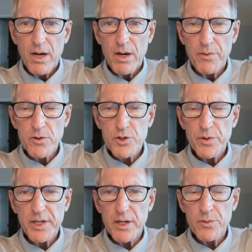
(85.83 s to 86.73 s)
those
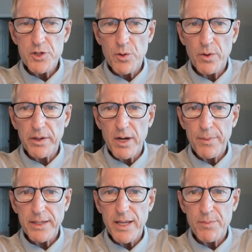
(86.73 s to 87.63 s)
3 countries are really going to
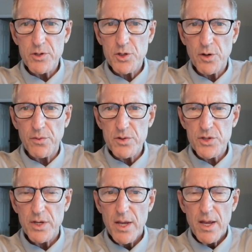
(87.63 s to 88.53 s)
make that much
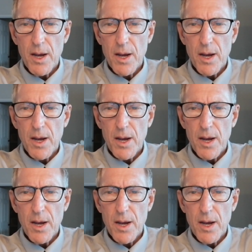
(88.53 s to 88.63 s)
difference.